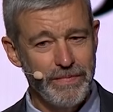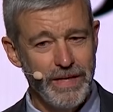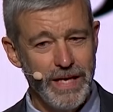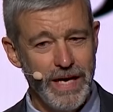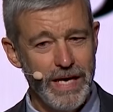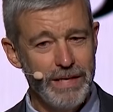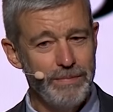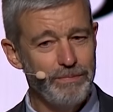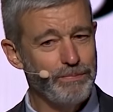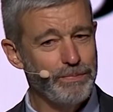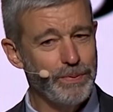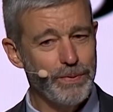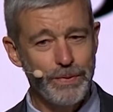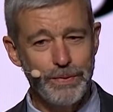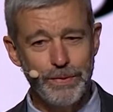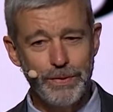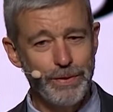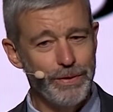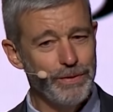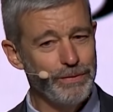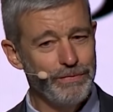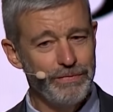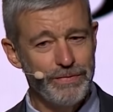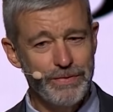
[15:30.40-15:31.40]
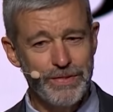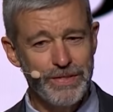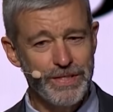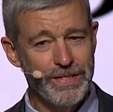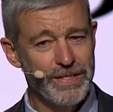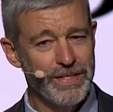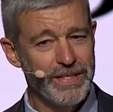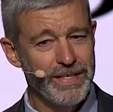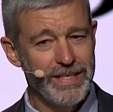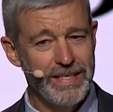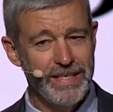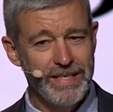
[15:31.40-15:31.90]
and proves
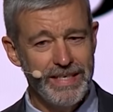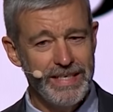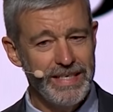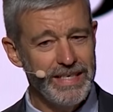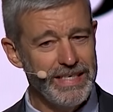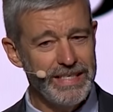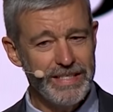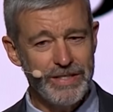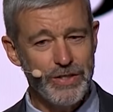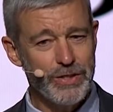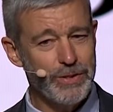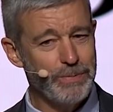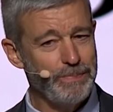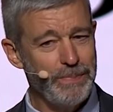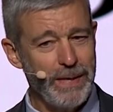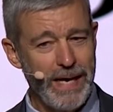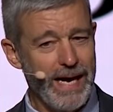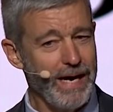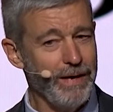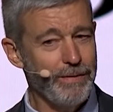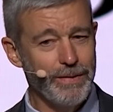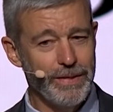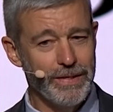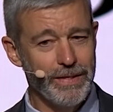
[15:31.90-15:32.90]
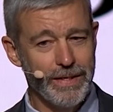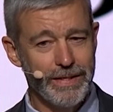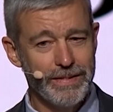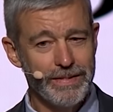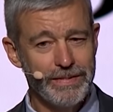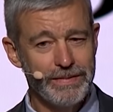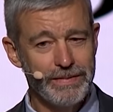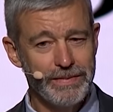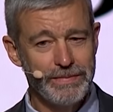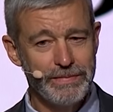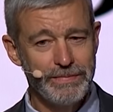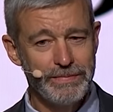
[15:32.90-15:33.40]
its power.
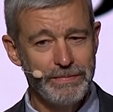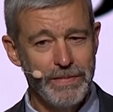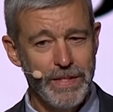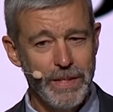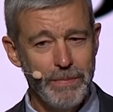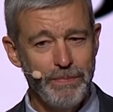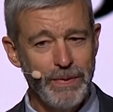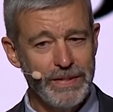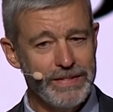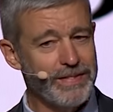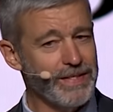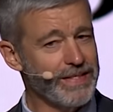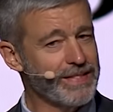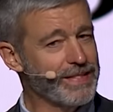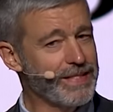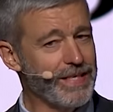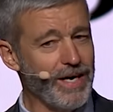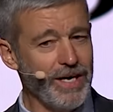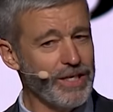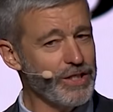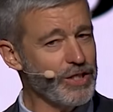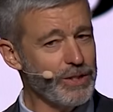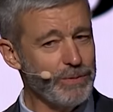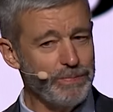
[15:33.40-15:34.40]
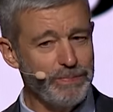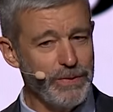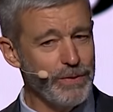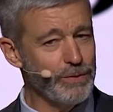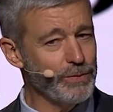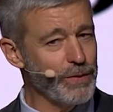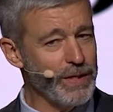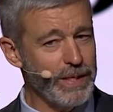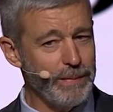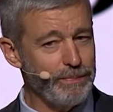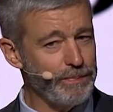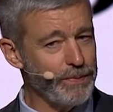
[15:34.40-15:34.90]
But the gospel
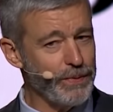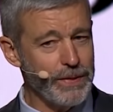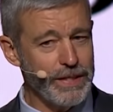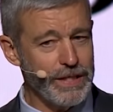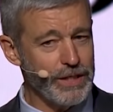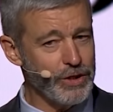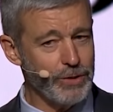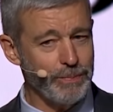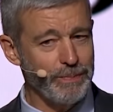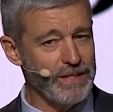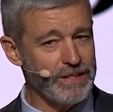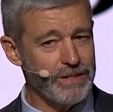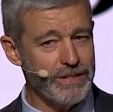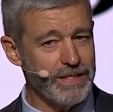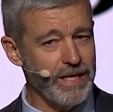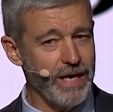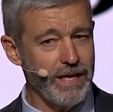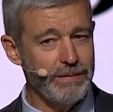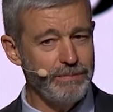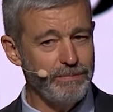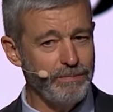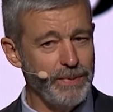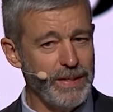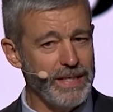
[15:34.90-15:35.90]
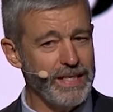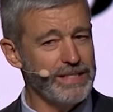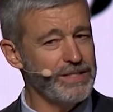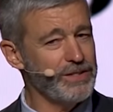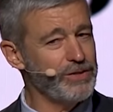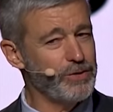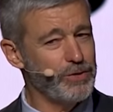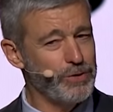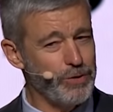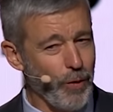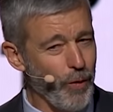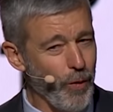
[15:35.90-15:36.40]
we preach must not be
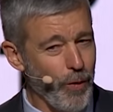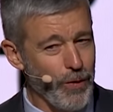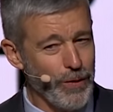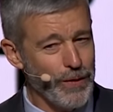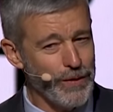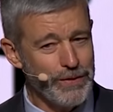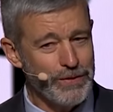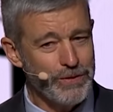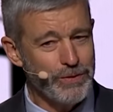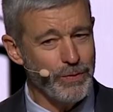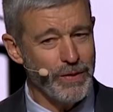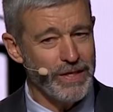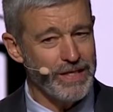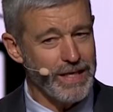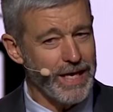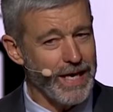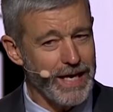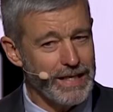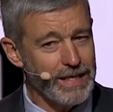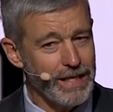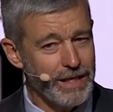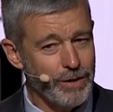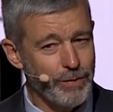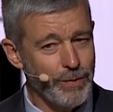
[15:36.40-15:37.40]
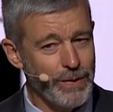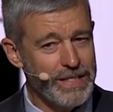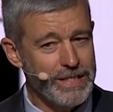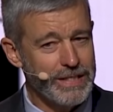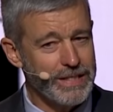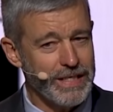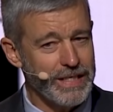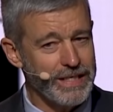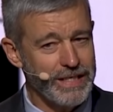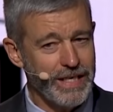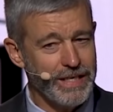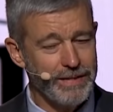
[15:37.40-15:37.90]
adorned with
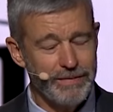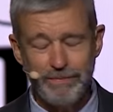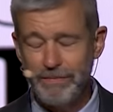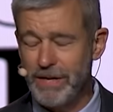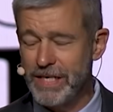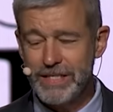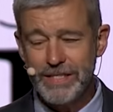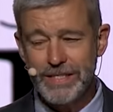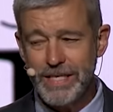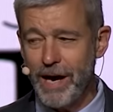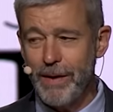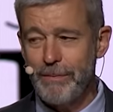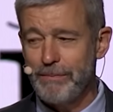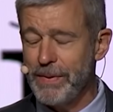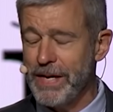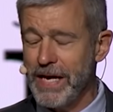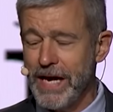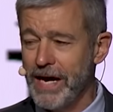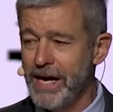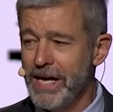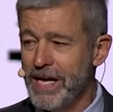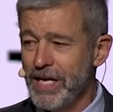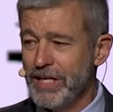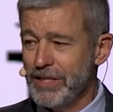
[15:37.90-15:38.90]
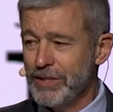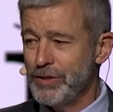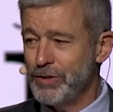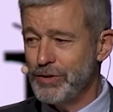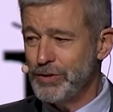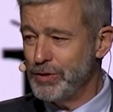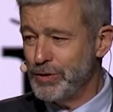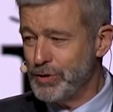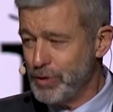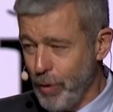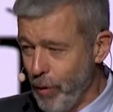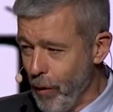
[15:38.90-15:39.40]
eloquence, it not, must not be
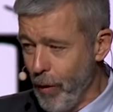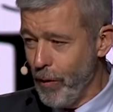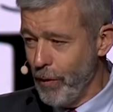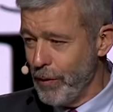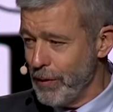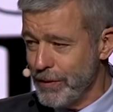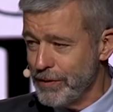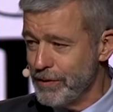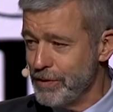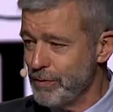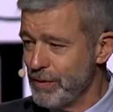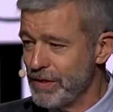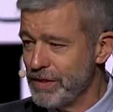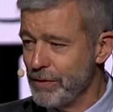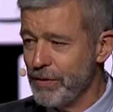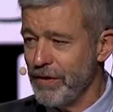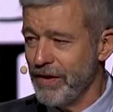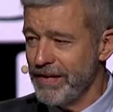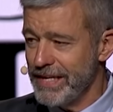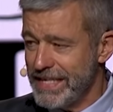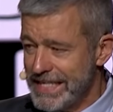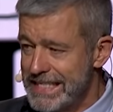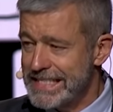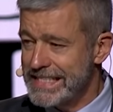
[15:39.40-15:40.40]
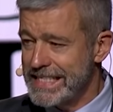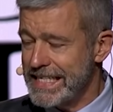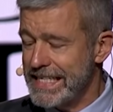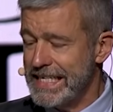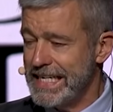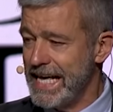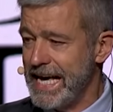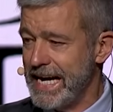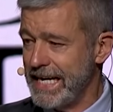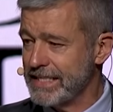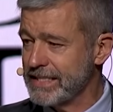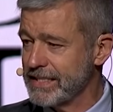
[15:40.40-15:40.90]
adorned with your
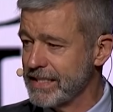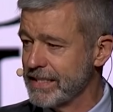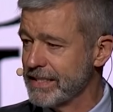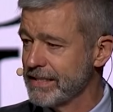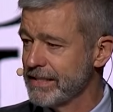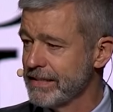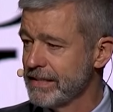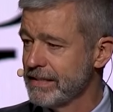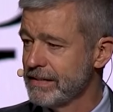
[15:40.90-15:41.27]
intellect.